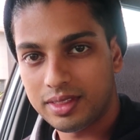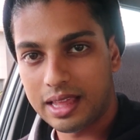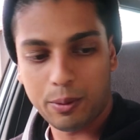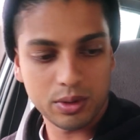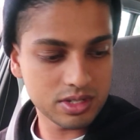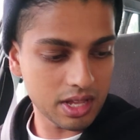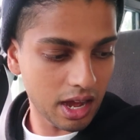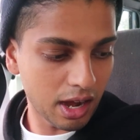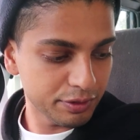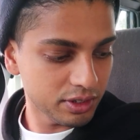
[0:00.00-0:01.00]
That was
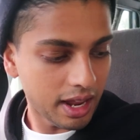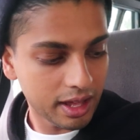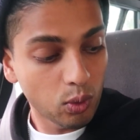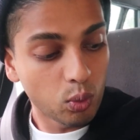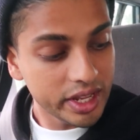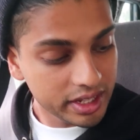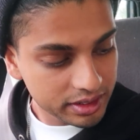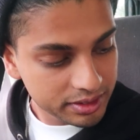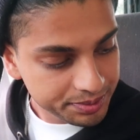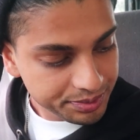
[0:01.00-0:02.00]
after like a
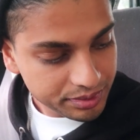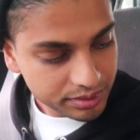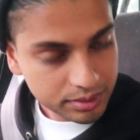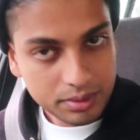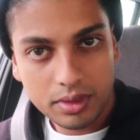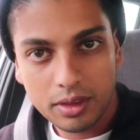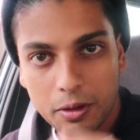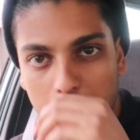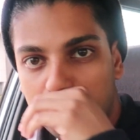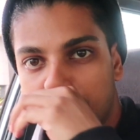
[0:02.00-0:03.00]
week
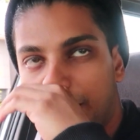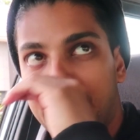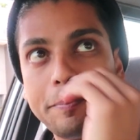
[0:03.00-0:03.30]
of